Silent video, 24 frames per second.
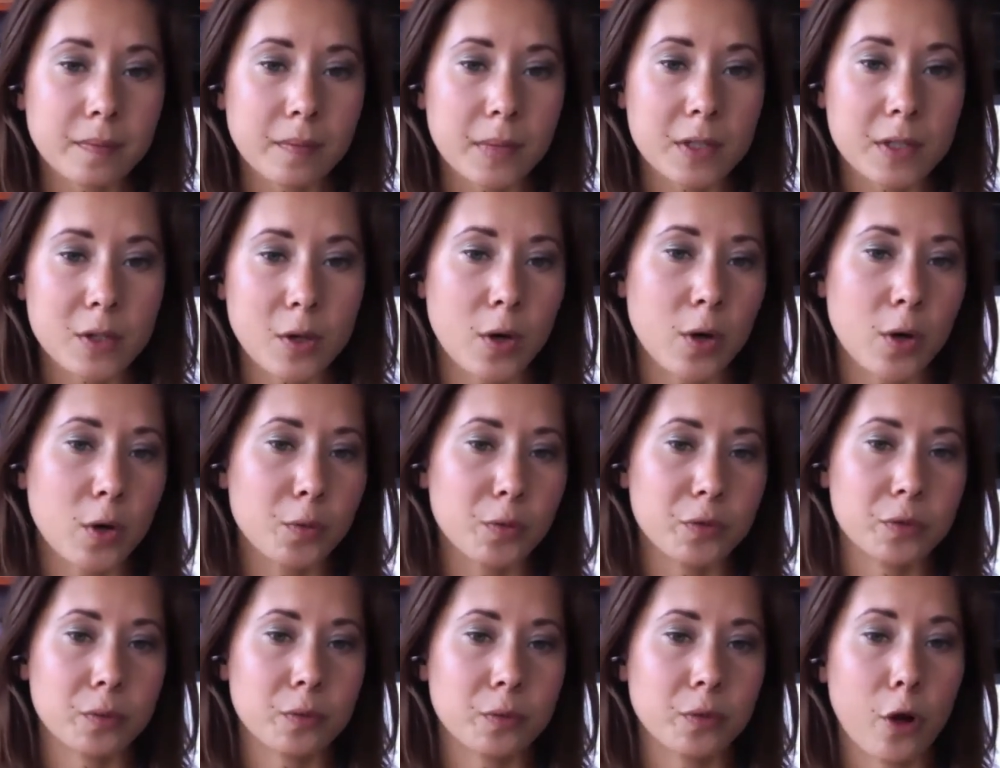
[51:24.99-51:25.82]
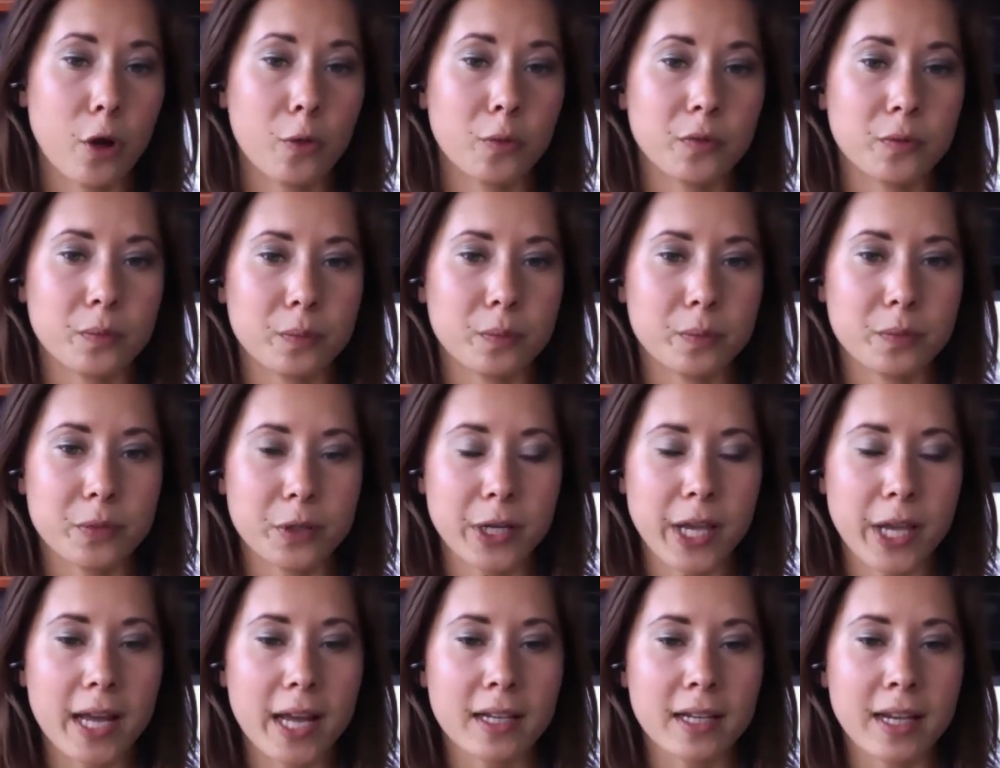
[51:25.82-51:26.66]
So I hope
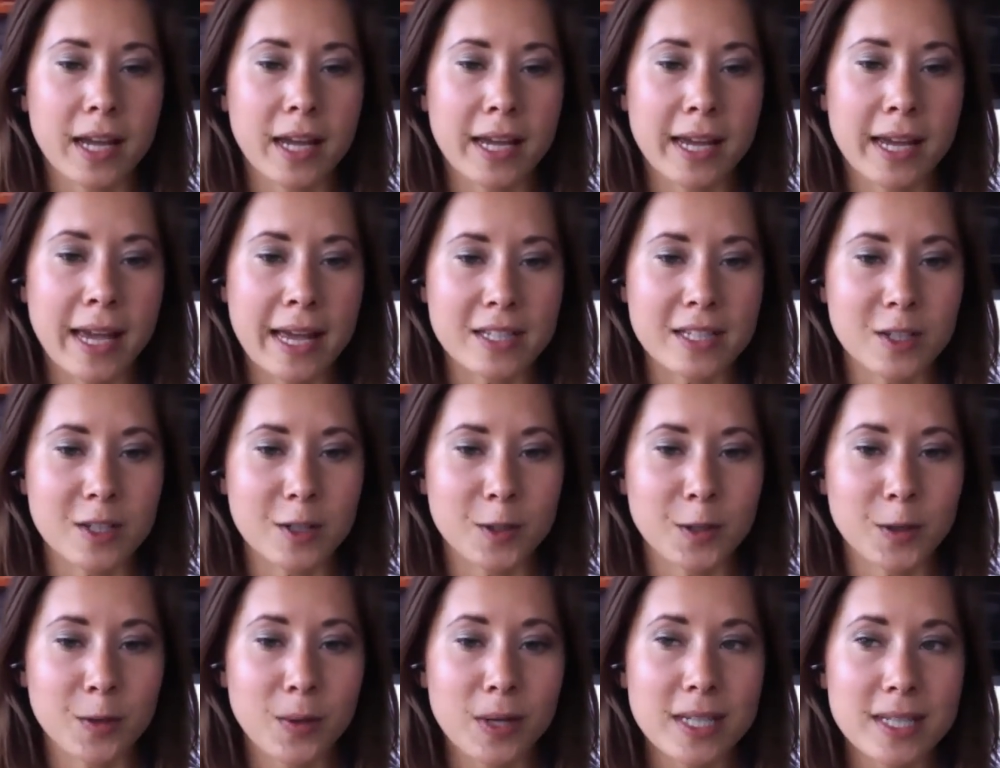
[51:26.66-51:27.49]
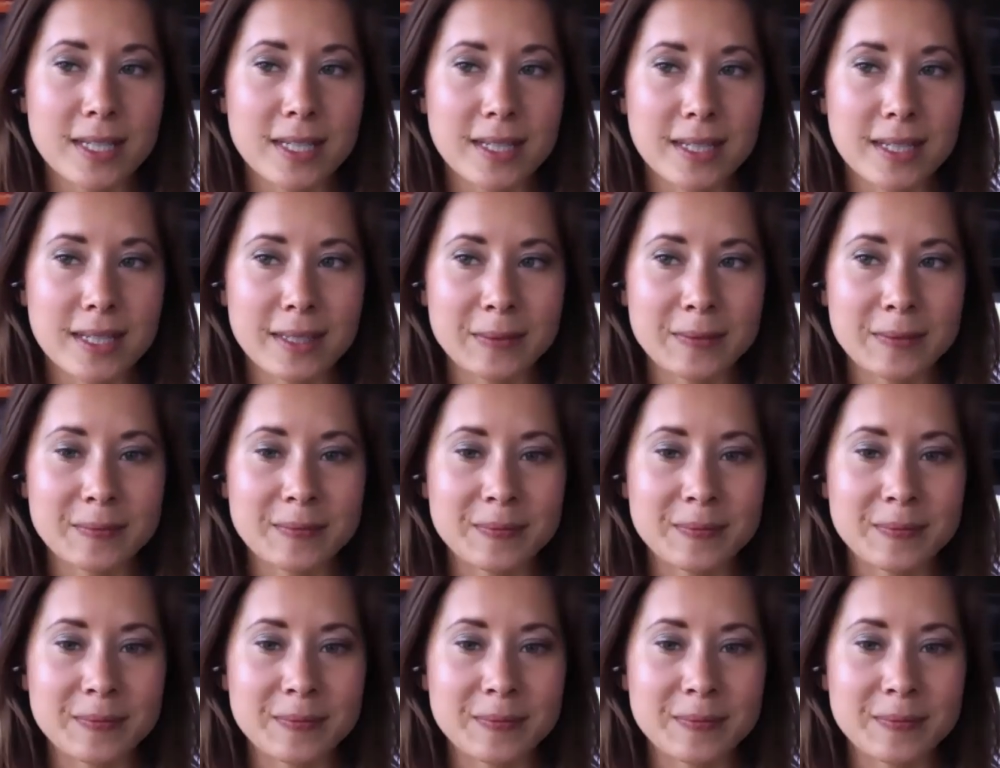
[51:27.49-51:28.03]
Brianne, I answered your question.